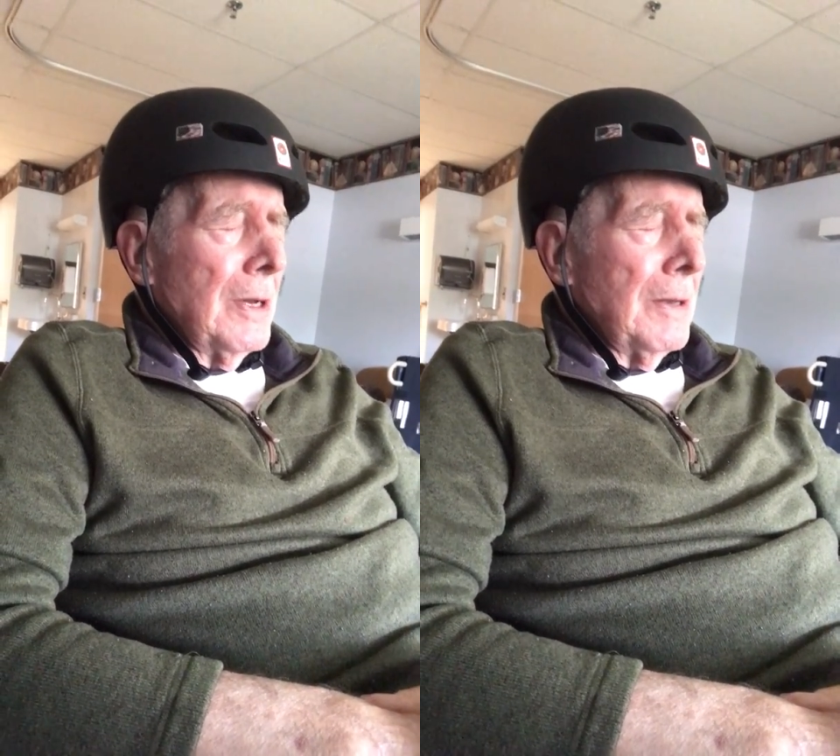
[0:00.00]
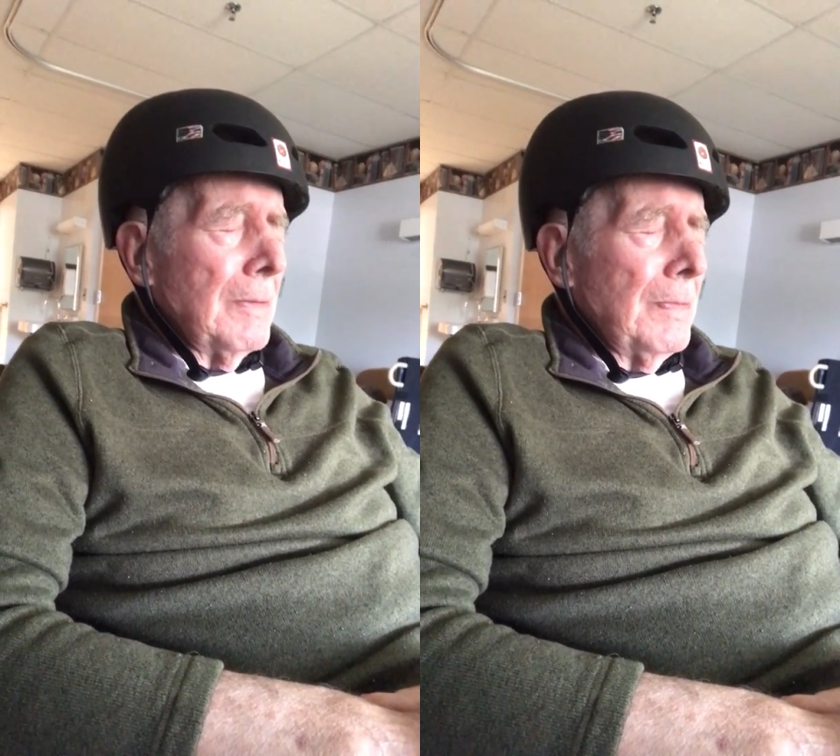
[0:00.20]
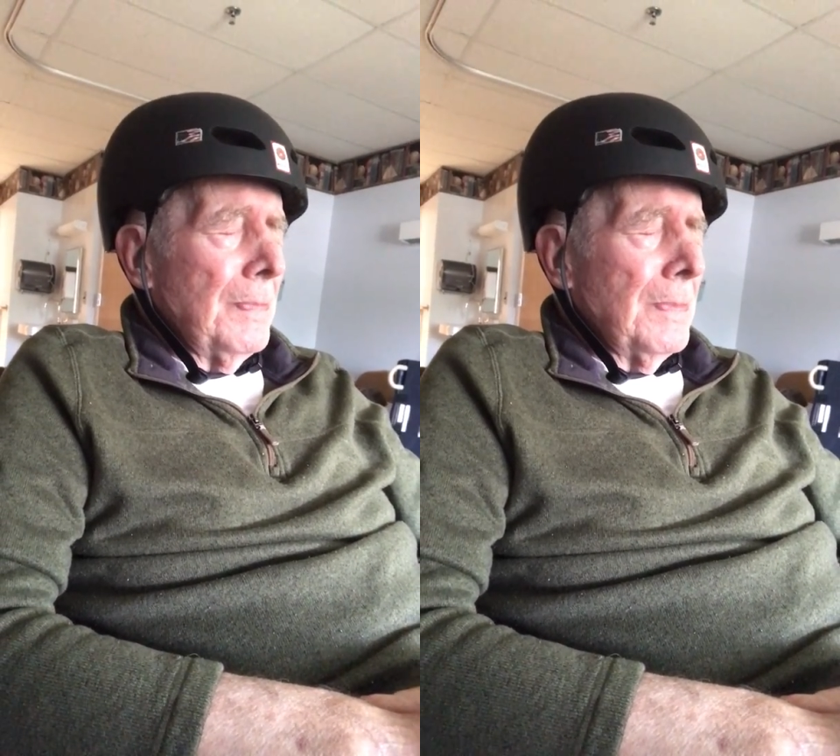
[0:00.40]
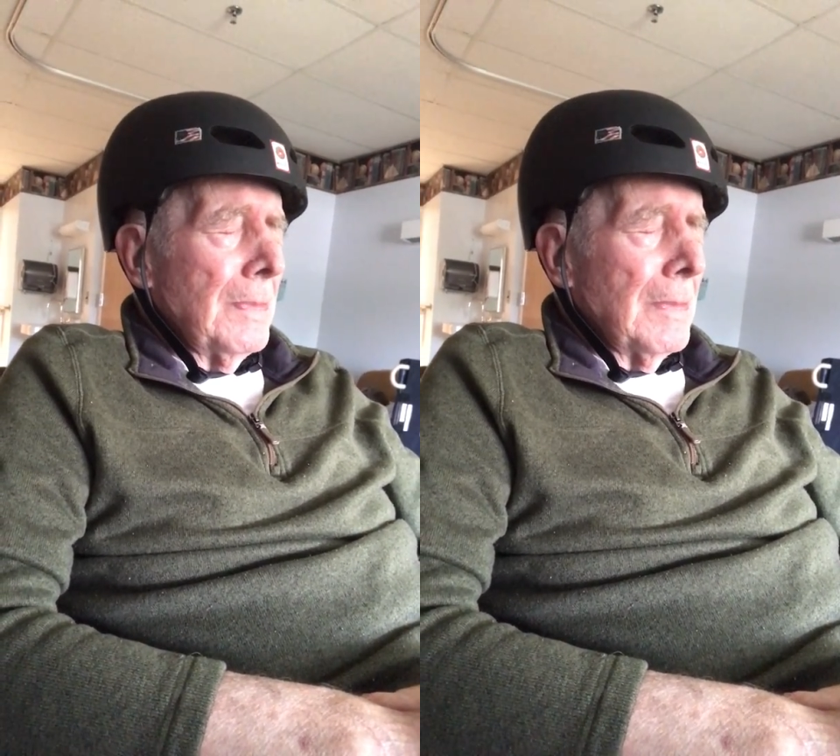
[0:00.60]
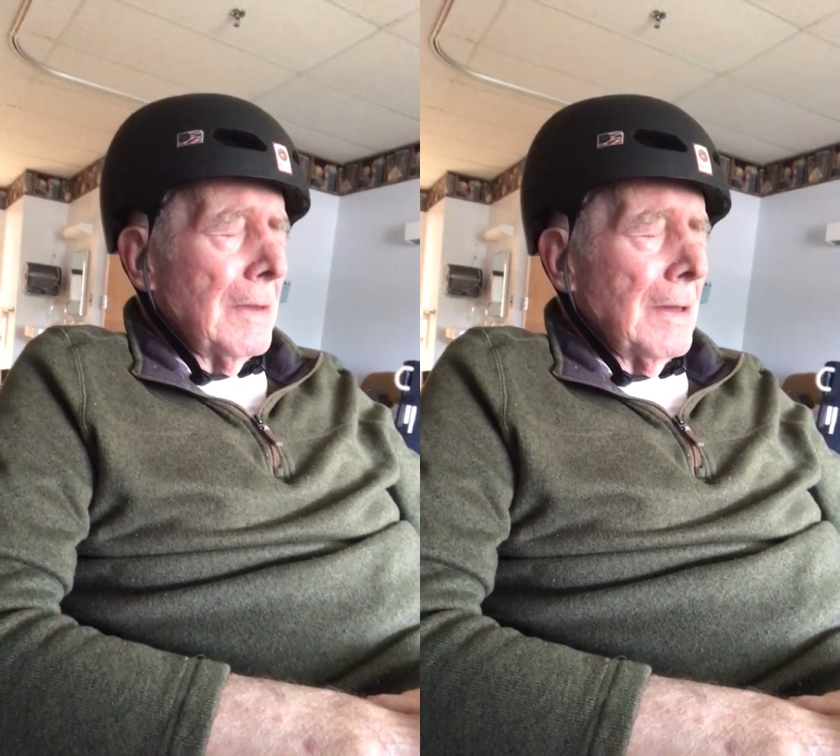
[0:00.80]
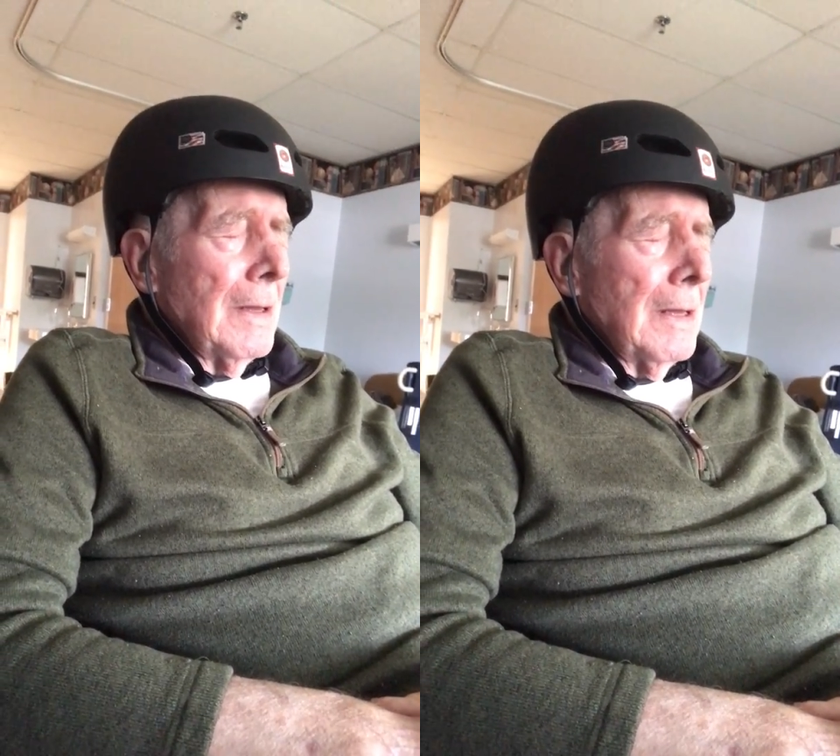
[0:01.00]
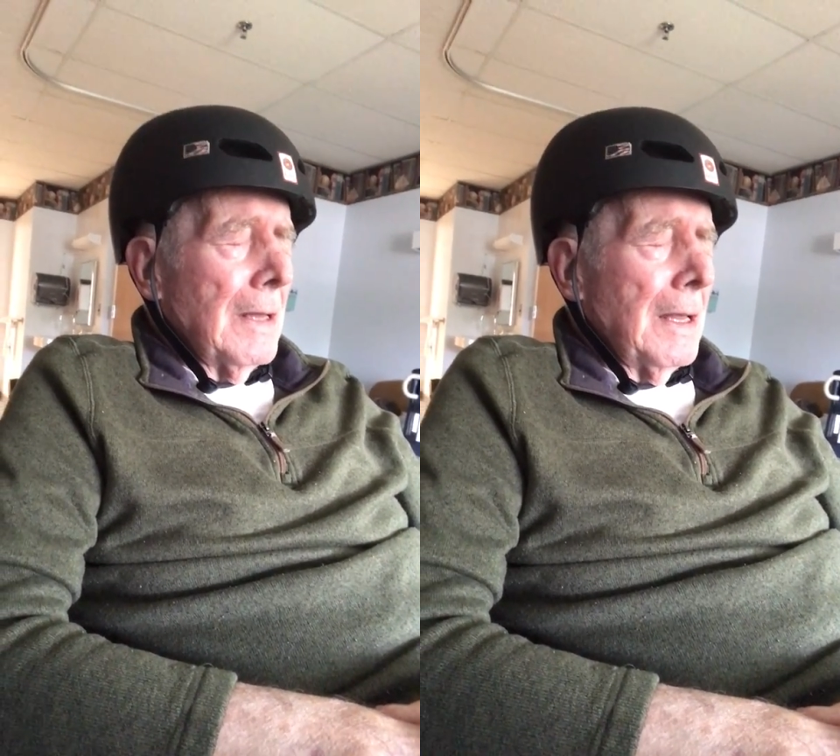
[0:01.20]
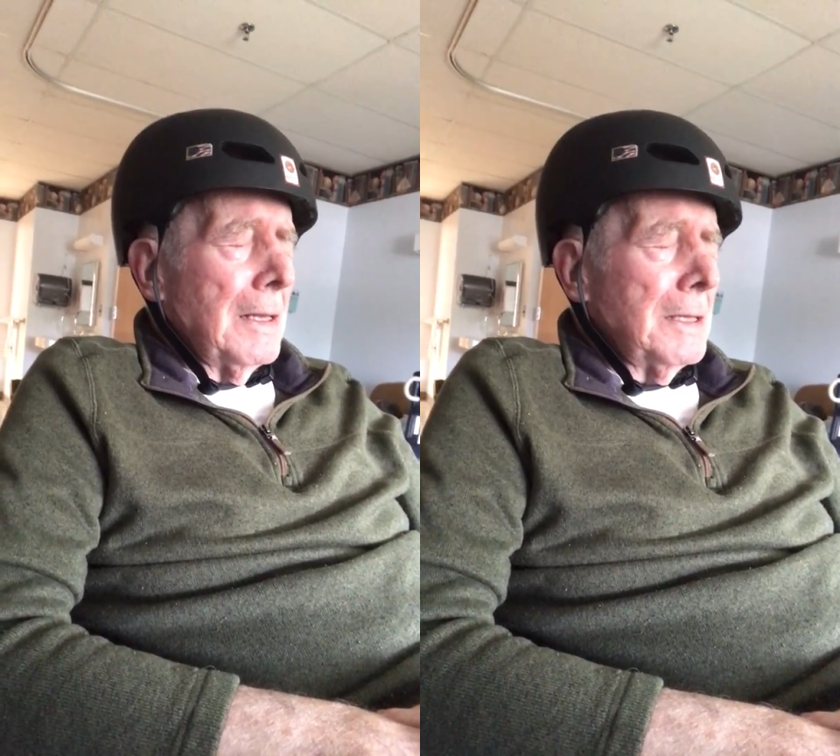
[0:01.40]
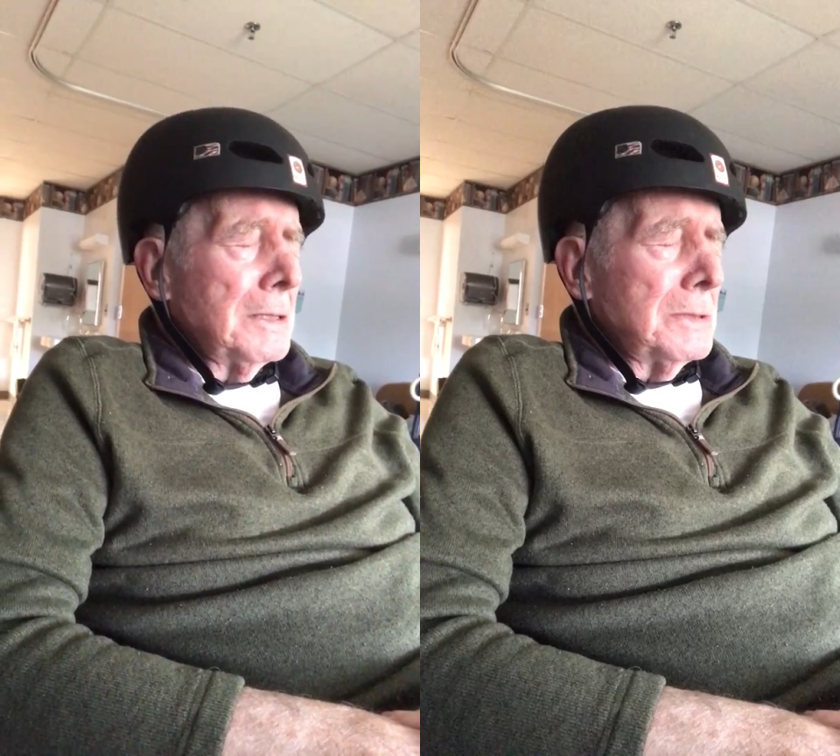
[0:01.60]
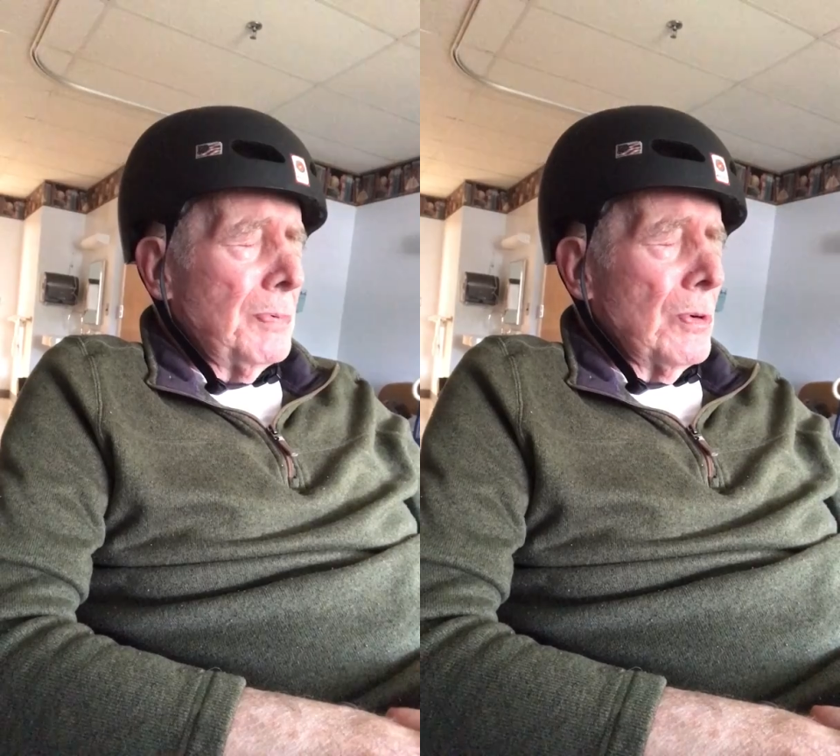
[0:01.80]
right? And they
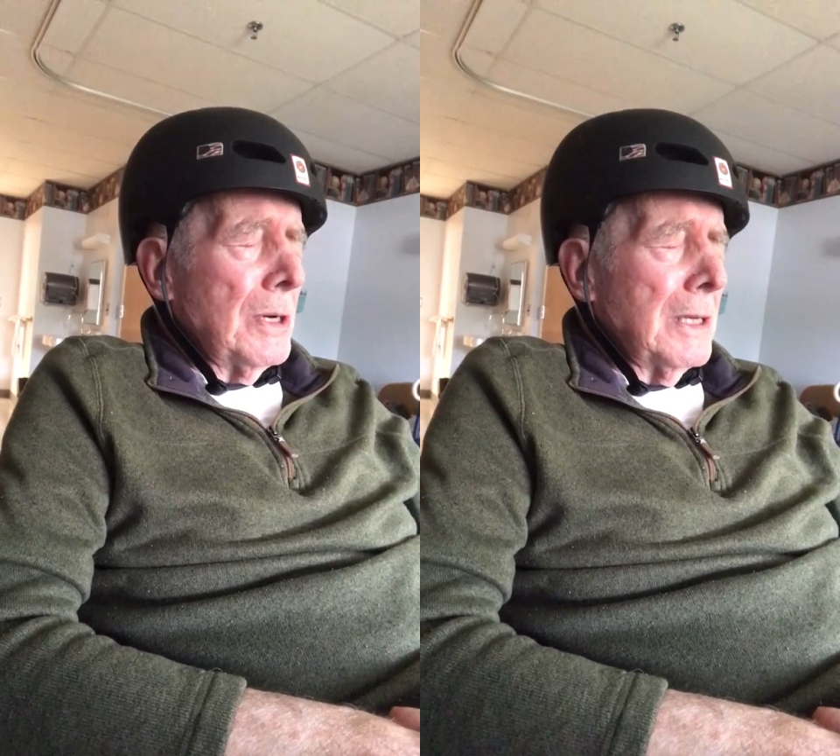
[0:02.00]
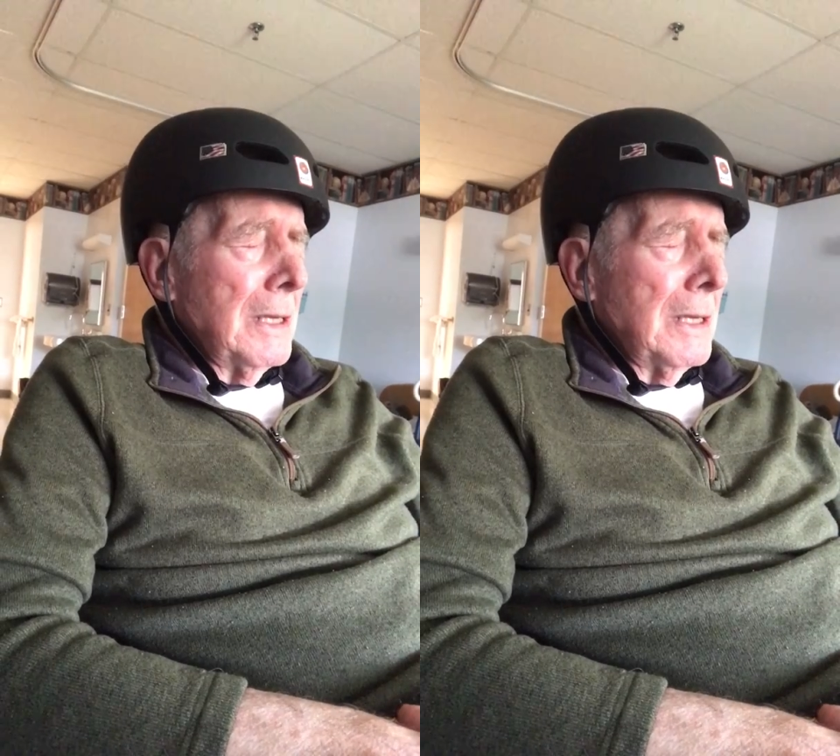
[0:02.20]
were supporting.